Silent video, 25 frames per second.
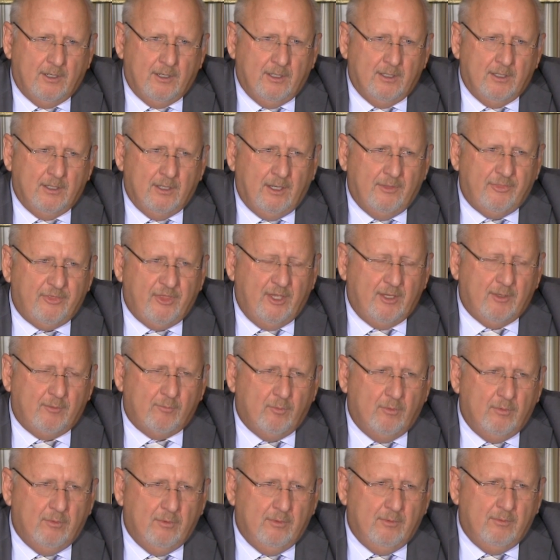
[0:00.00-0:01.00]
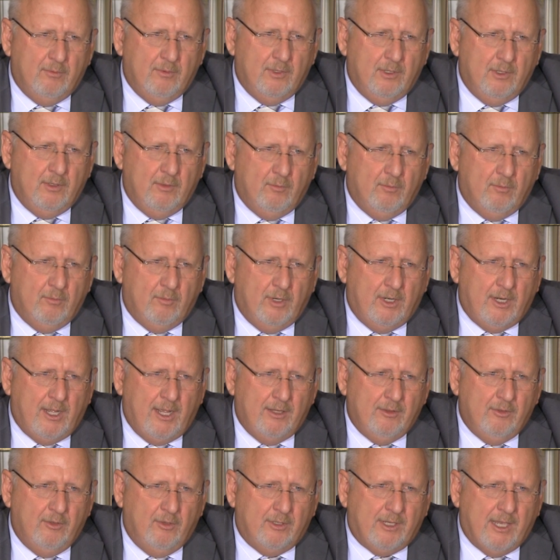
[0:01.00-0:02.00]
I think what
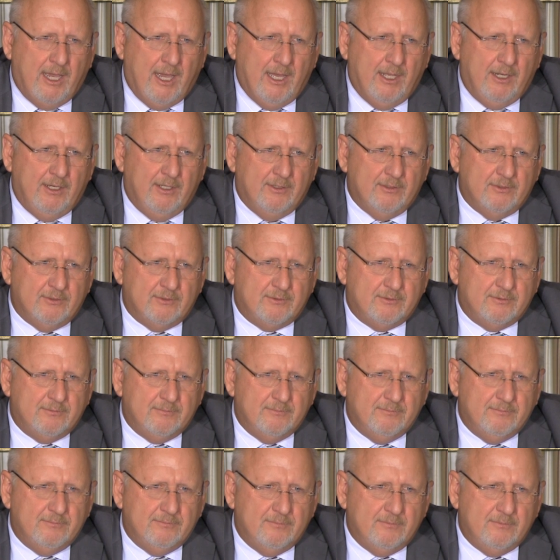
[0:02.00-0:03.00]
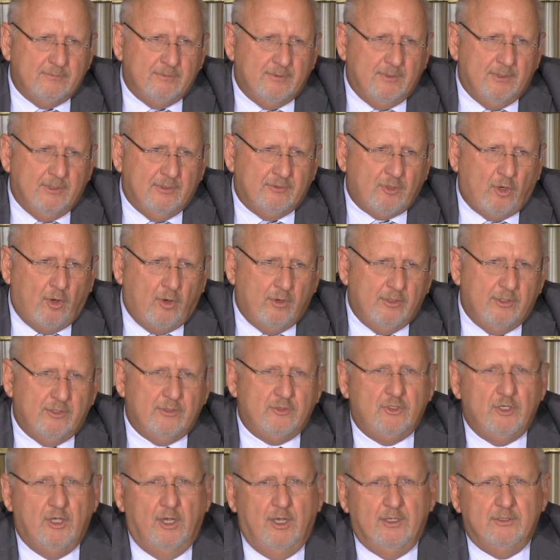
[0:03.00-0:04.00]
I look at is it's hard to
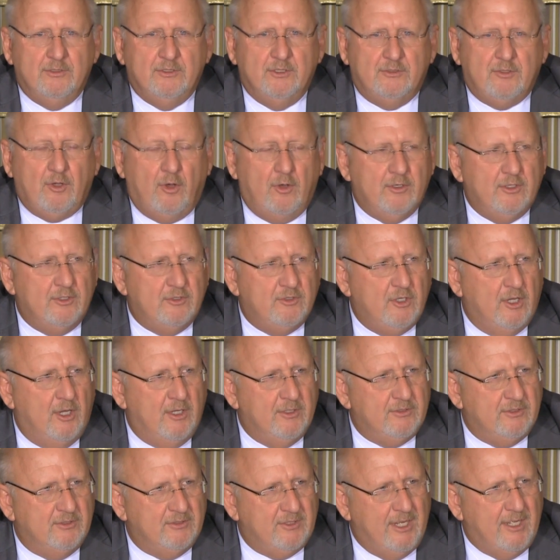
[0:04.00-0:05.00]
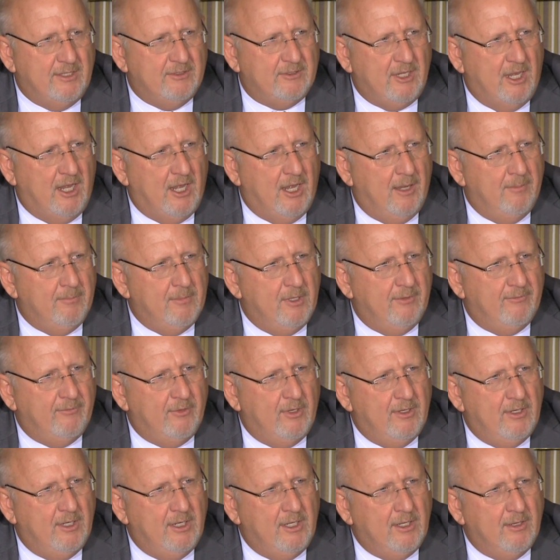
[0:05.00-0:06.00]
judge. It's hard to judge at that time, if
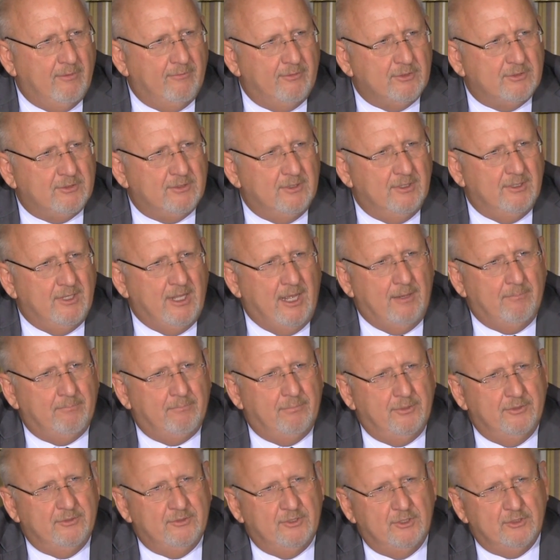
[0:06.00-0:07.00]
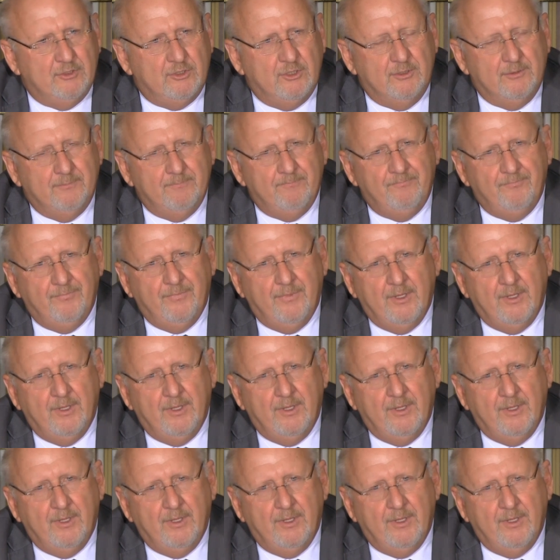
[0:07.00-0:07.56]
any of us in that position.